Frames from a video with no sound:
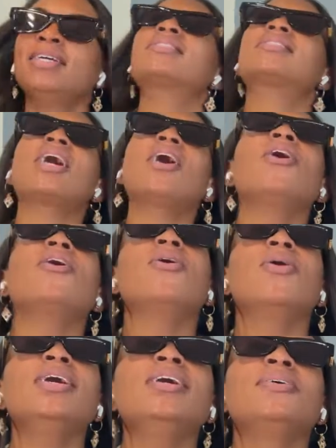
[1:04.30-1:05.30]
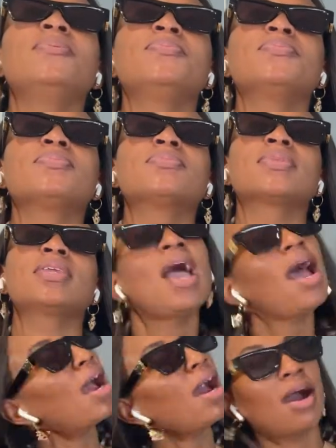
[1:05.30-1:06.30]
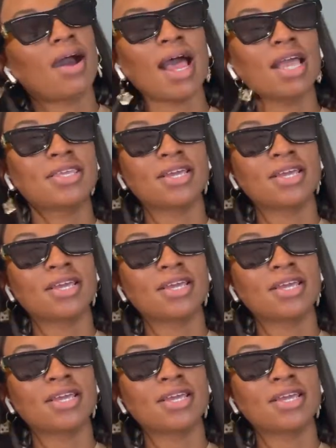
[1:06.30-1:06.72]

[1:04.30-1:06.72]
So yeah,